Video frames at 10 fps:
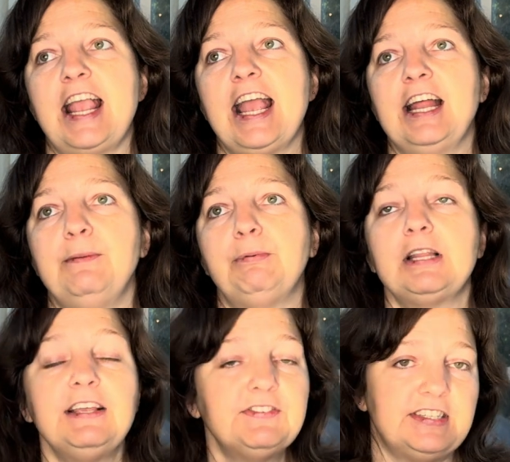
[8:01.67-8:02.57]
and
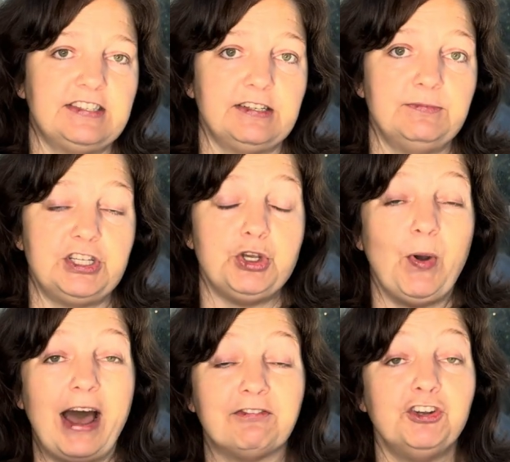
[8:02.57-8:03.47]
belief systems that you
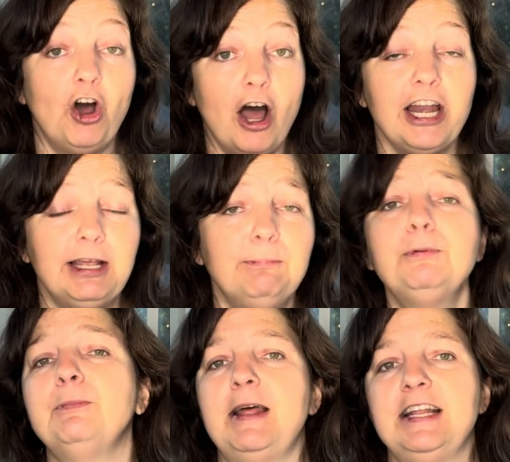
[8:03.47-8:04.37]
have not
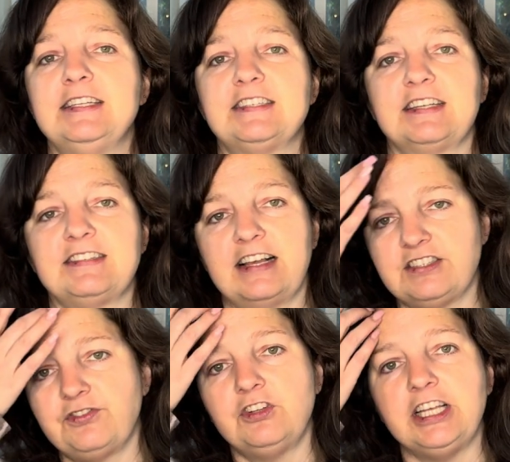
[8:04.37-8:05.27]
implemented
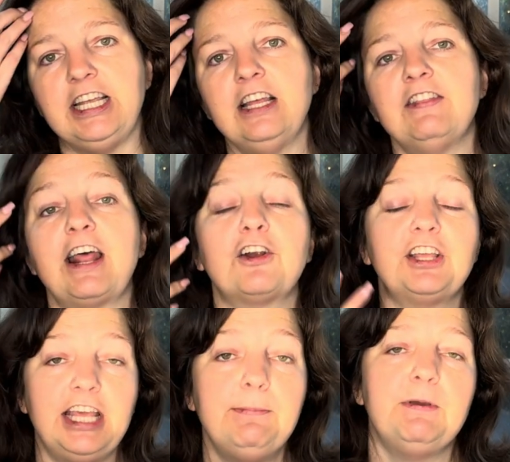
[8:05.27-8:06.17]
successfully that are
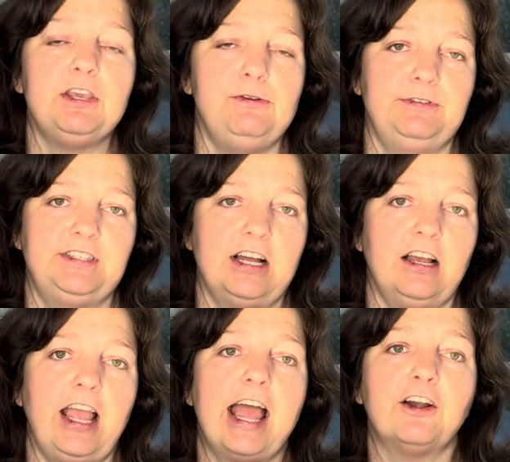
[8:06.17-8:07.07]
keeping you
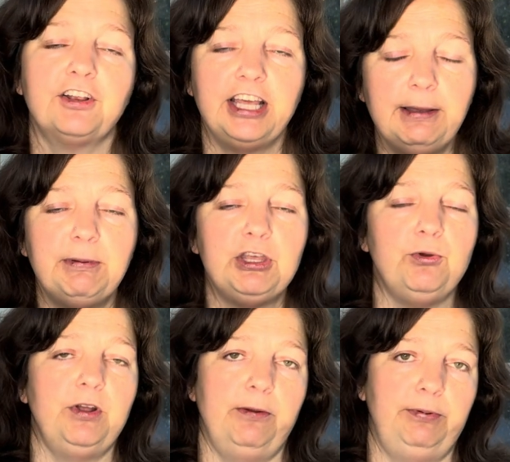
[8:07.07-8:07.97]
stuck and are keeping
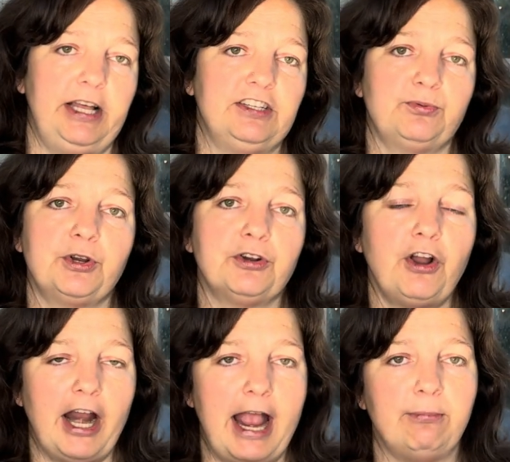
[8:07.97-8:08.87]
you in a place where you're
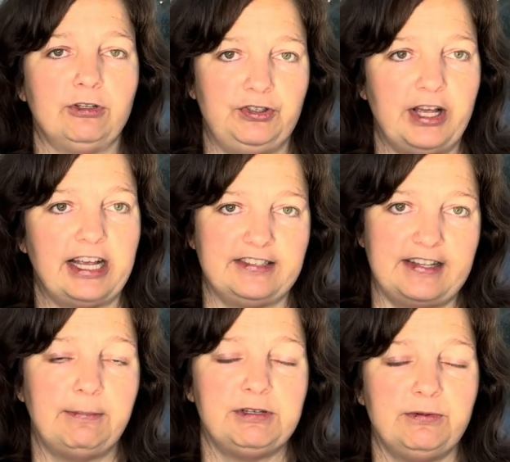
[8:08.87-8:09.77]
not able to
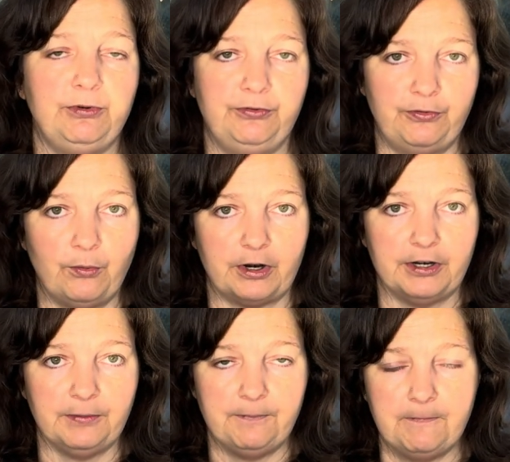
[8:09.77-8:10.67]
accept and move
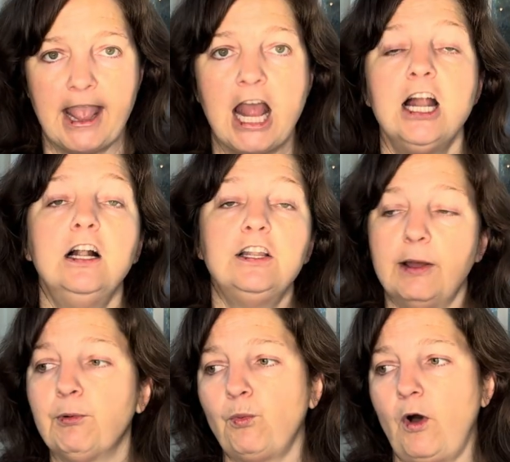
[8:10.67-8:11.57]
forward.
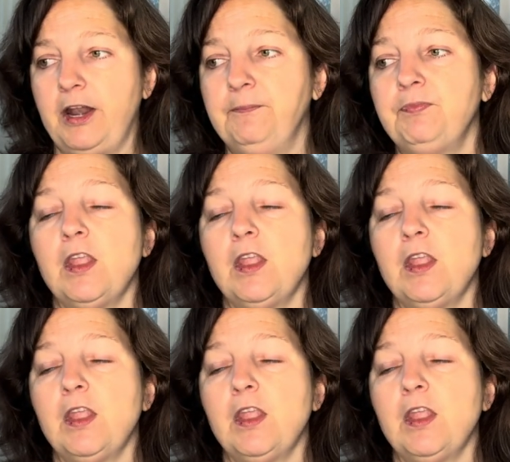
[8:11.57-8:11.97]
Number 1,